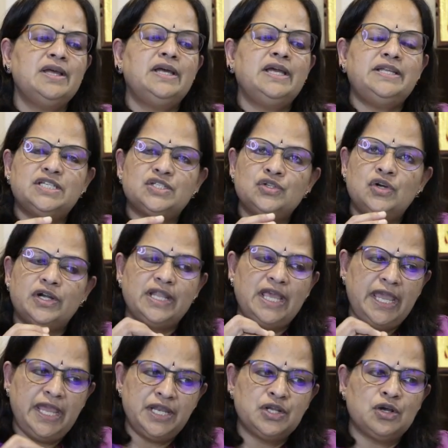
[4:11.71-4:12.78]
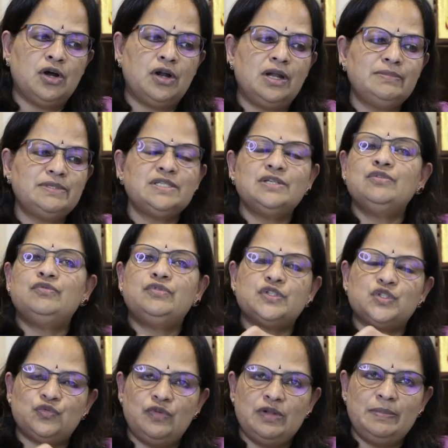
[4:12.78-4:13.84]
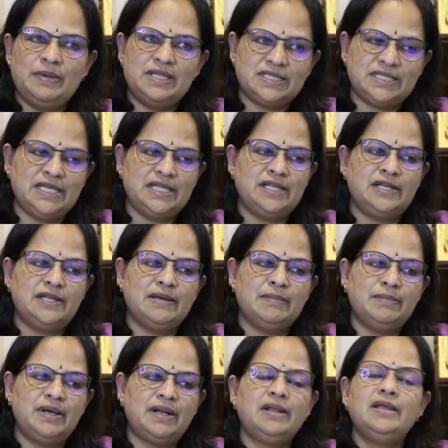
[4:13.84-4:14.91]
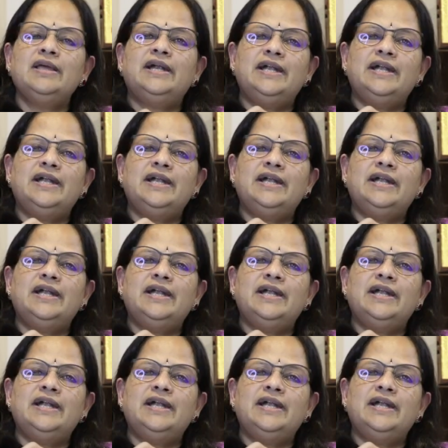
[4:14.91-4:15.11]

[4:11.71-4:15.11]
It has got 8 columns. First will be the serial number,